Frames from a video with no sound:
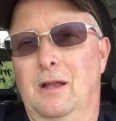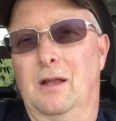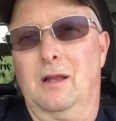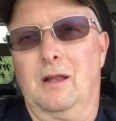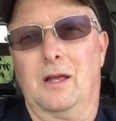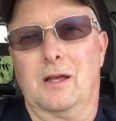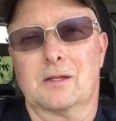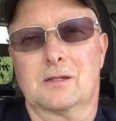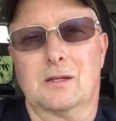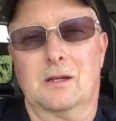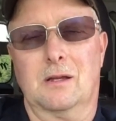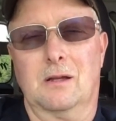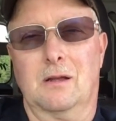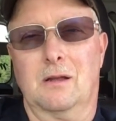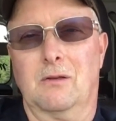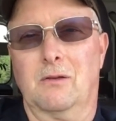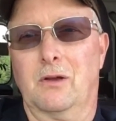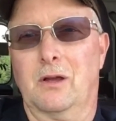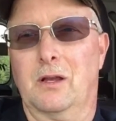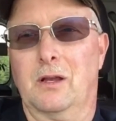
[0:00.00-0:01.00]
And like I said,
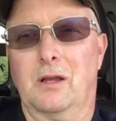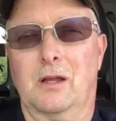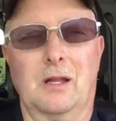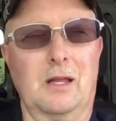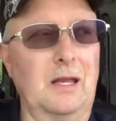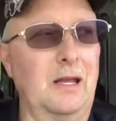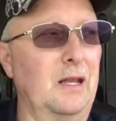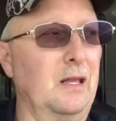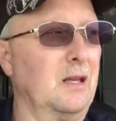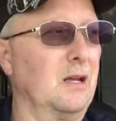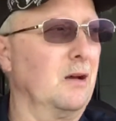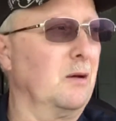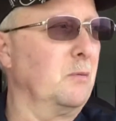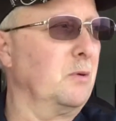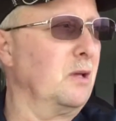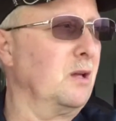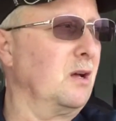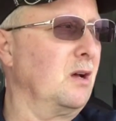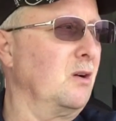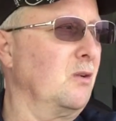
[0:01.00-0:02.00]
another Indian lady
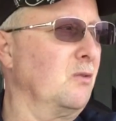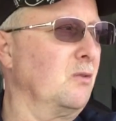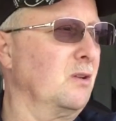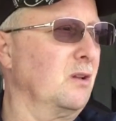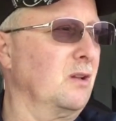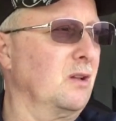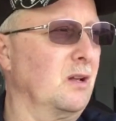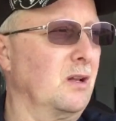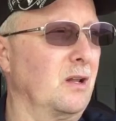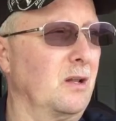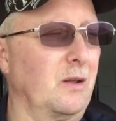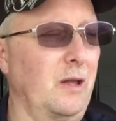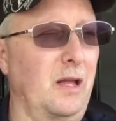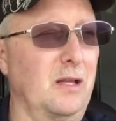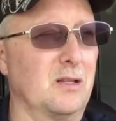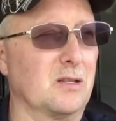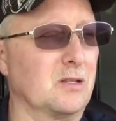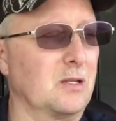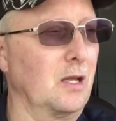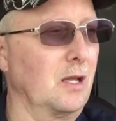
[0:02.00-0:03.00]
coming out, and I
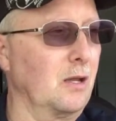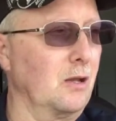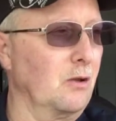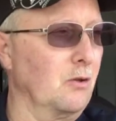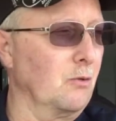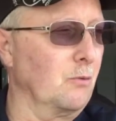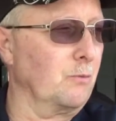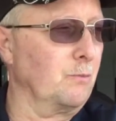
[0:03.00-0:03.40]
hate to say,